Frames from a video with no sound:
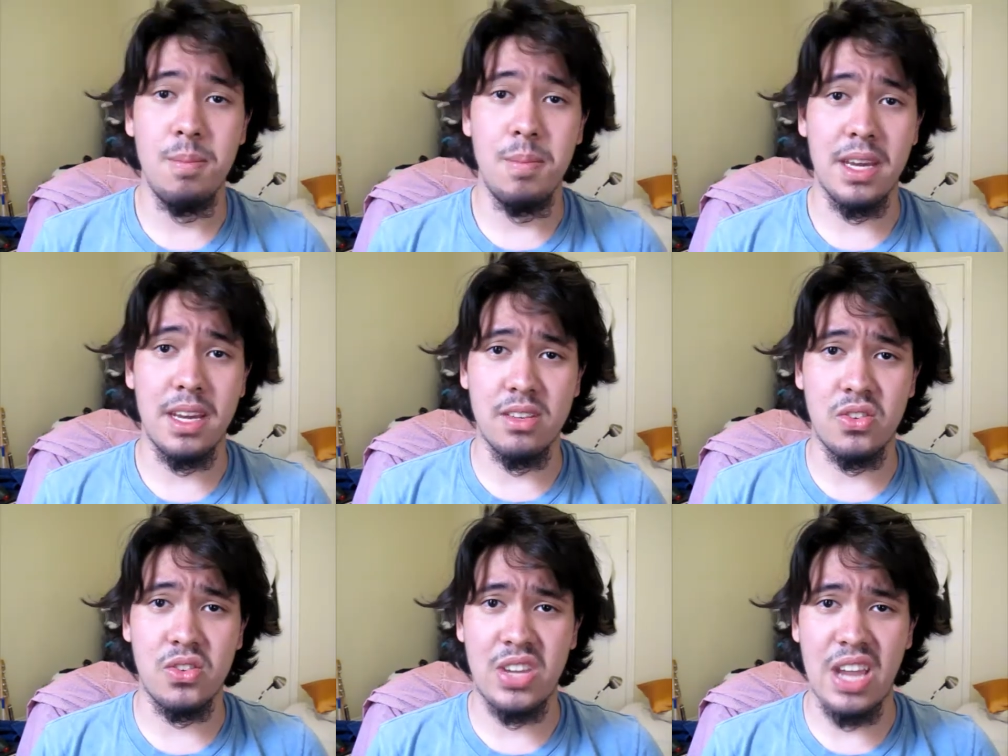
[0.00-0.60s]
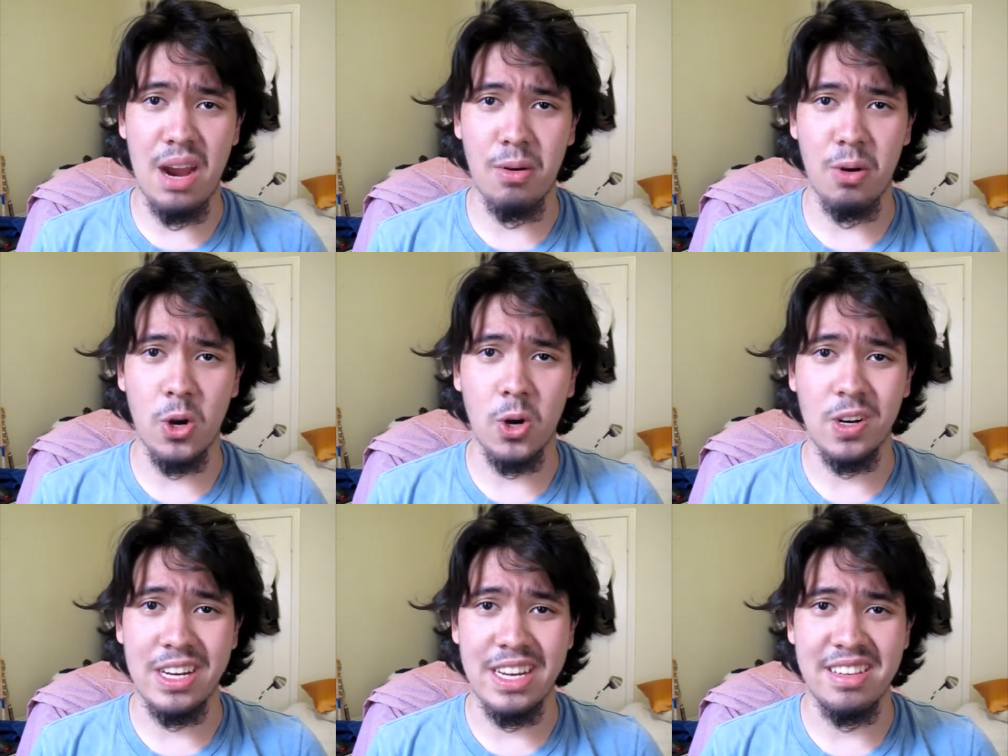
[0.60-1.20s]
Because
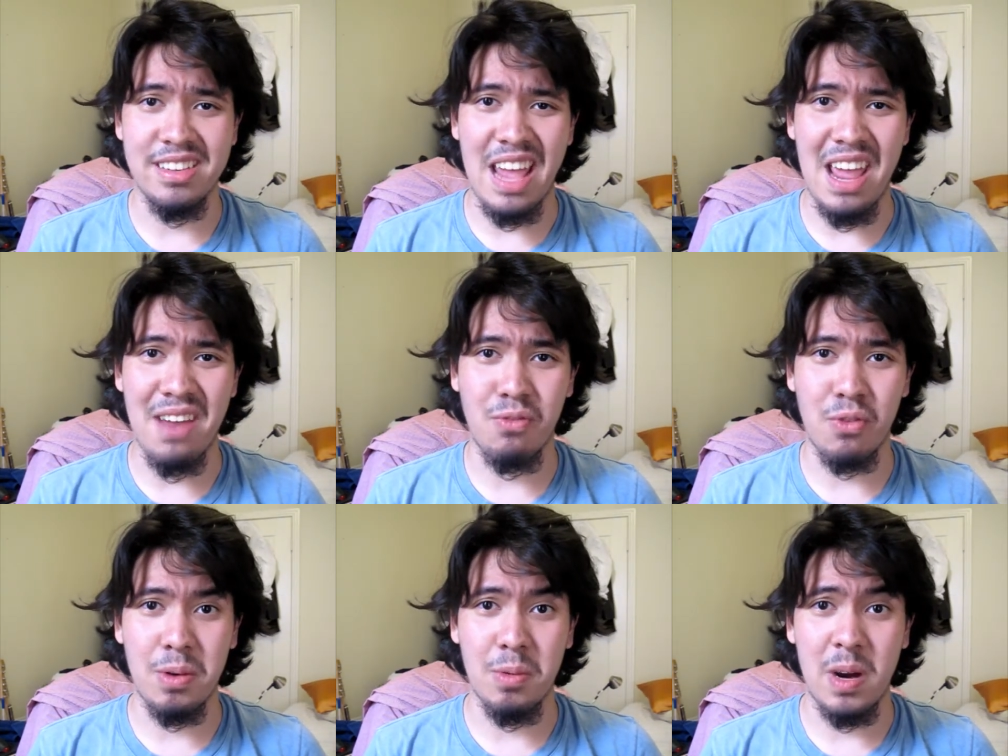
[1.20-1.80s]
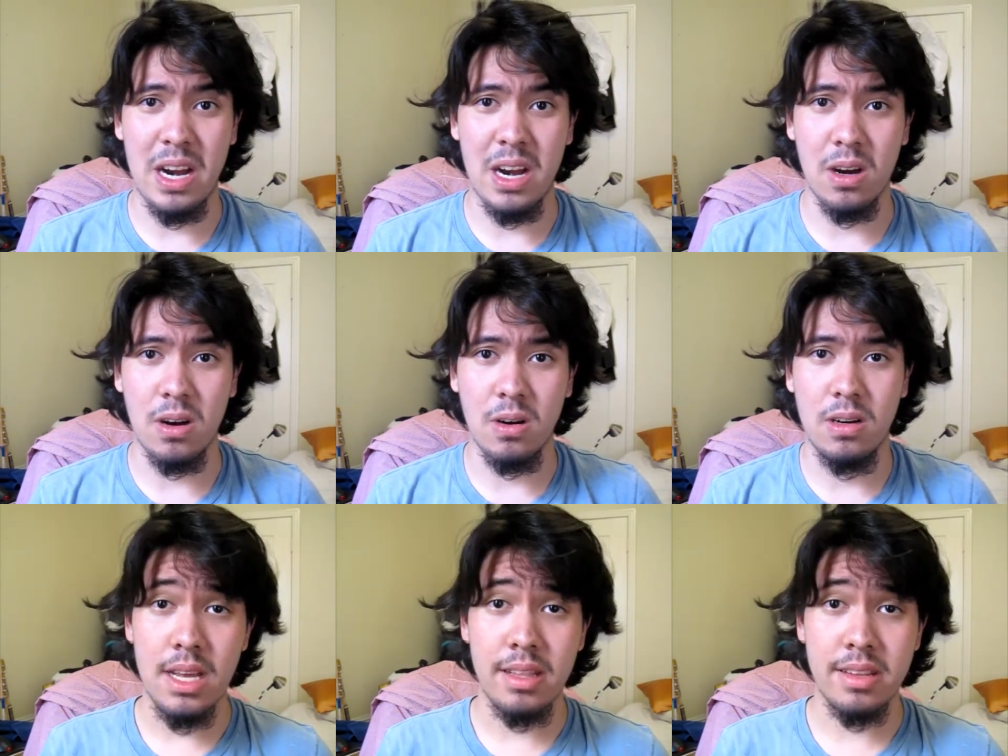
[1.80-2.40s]
terror is
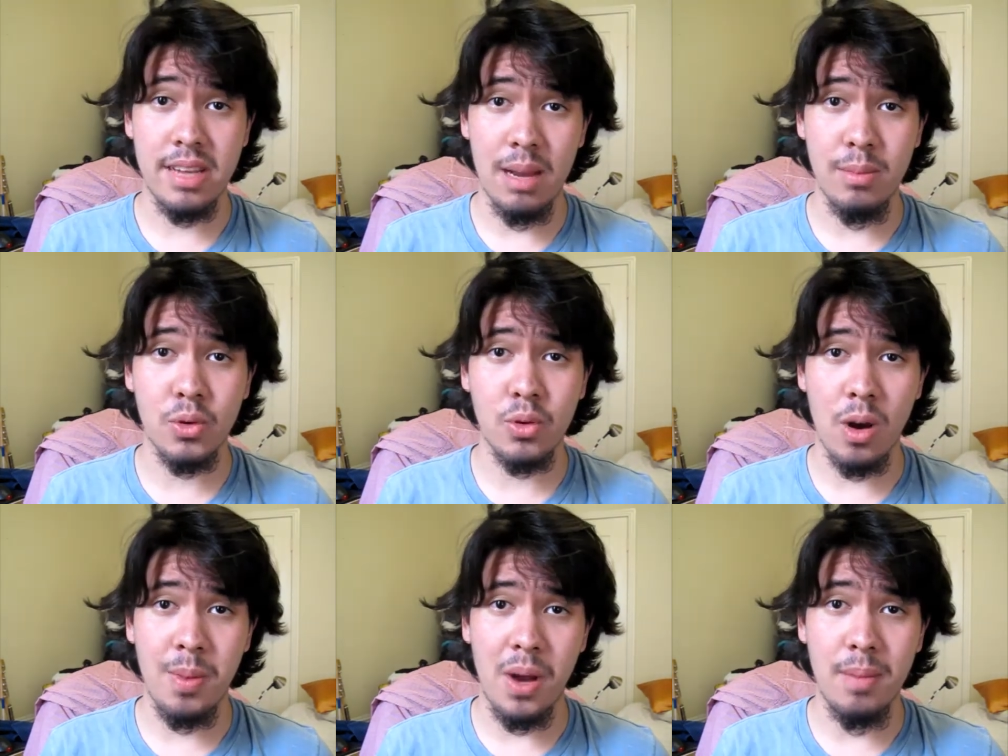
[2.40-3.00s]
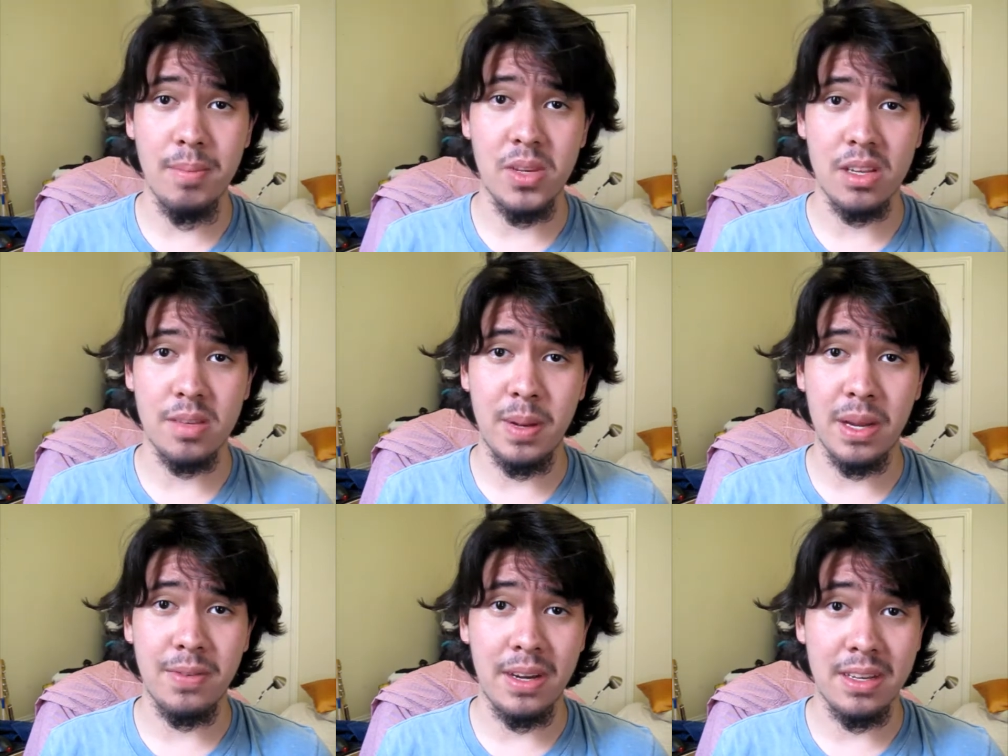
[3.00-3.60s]
everywhere. The Times Square bomb
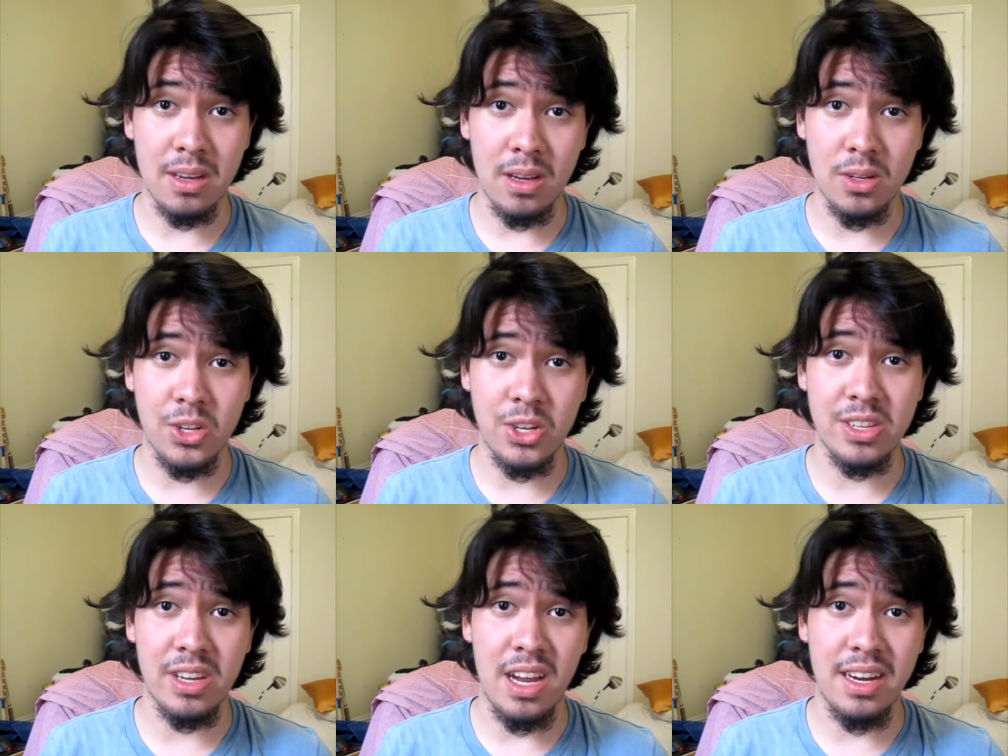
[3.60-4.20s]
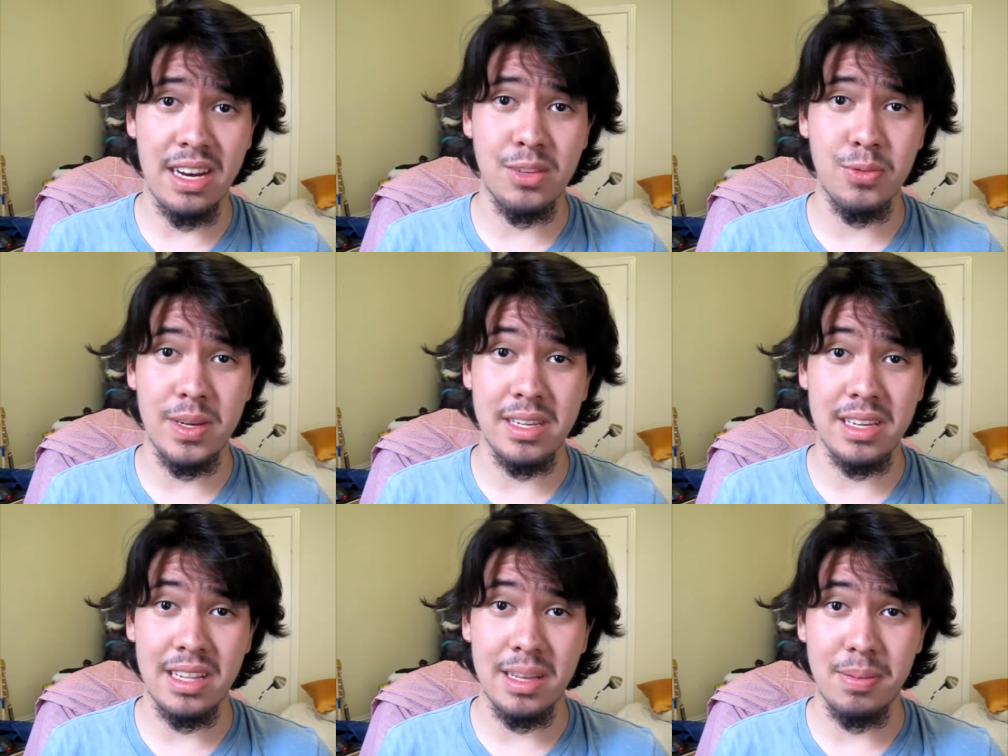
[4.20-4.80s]
suspect Faisal Shahzad has
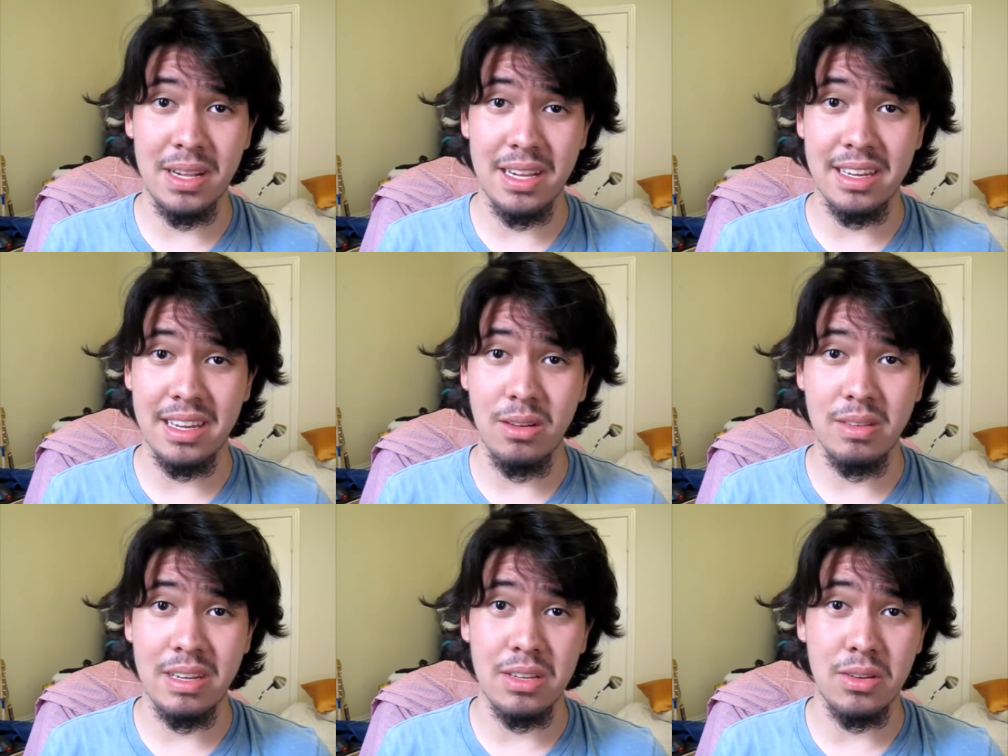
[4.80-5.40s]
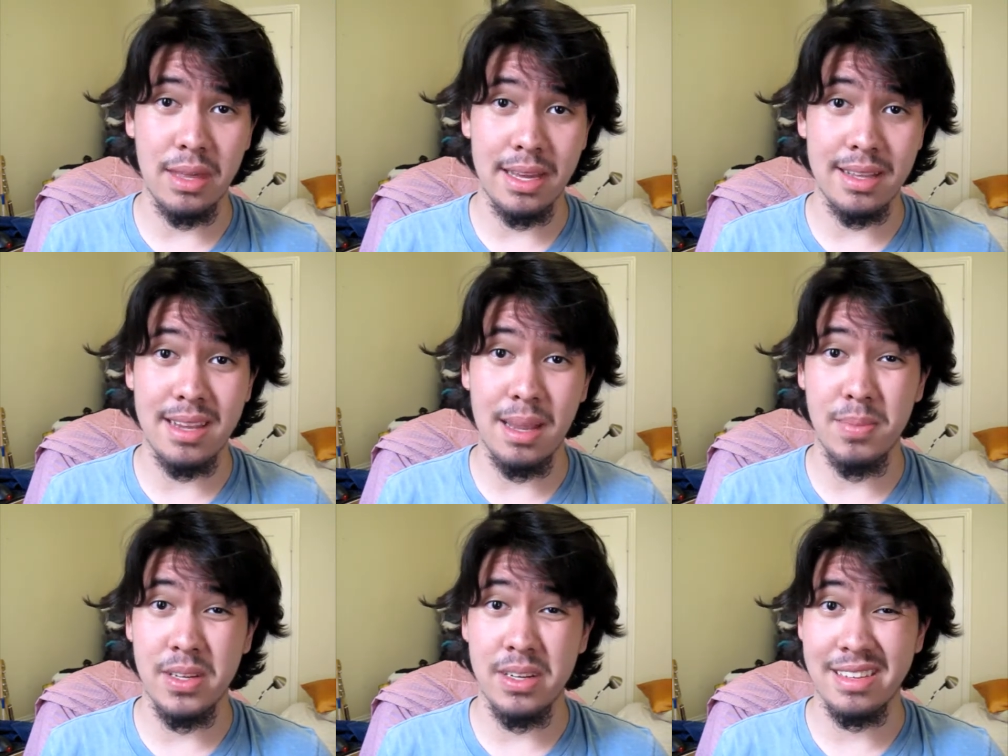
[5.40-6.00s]
recently pled guilty to the
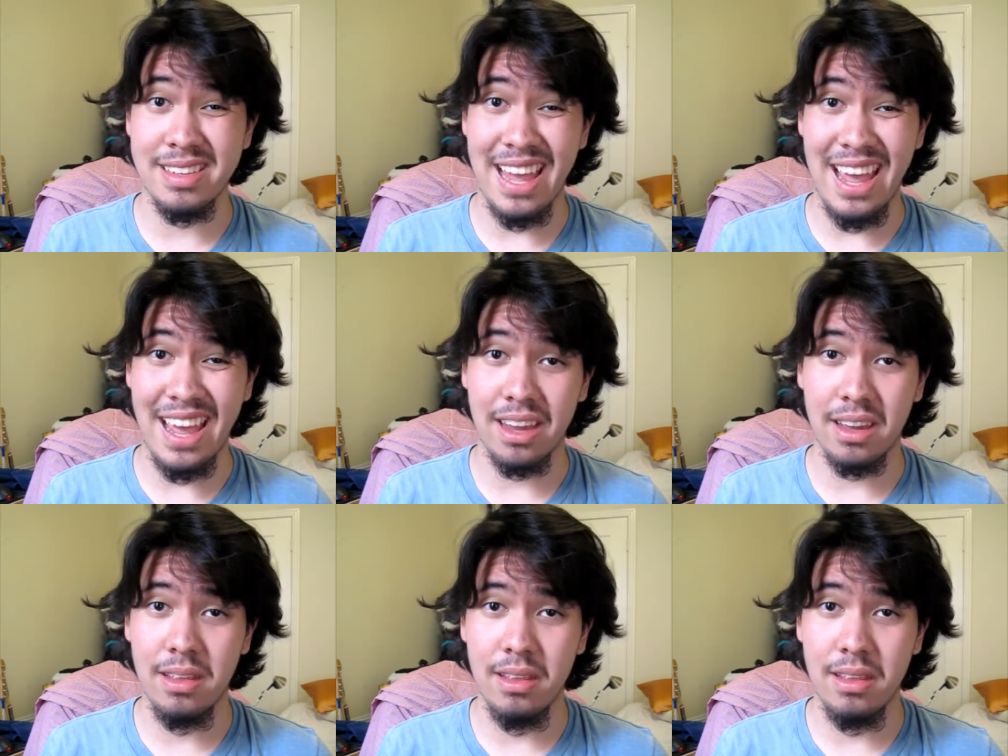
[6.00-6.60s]
attempted attack.